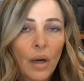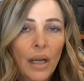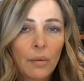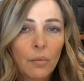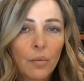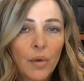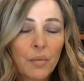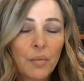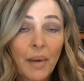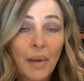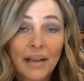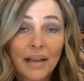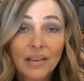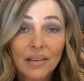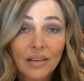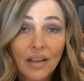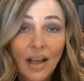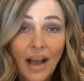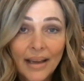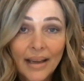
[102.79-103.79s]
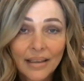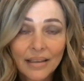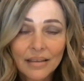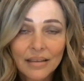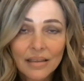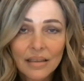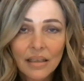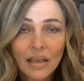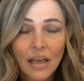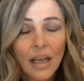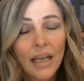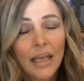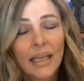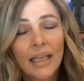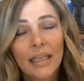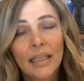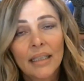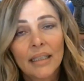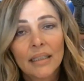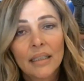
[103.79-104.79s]
with my clients
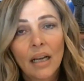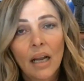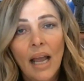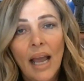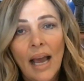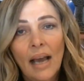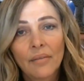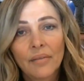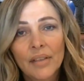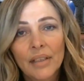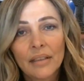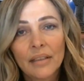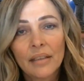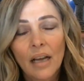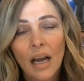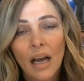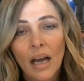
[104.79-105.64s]
in having